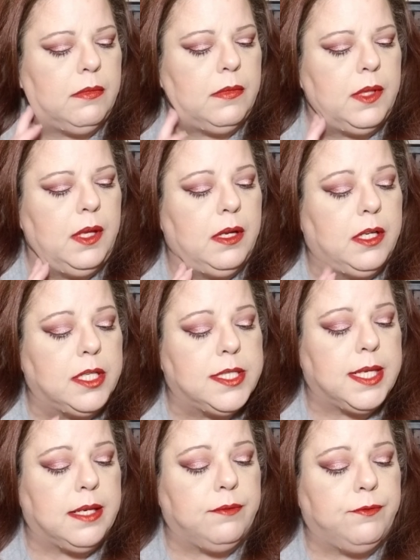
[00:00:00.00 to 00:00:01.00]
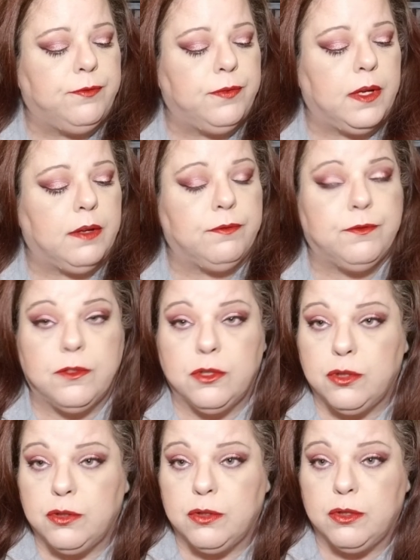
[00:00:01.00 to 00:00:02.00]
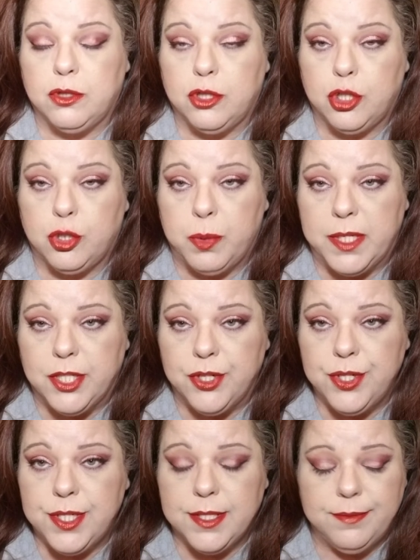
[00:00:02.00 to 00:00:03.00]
good set of tweezers.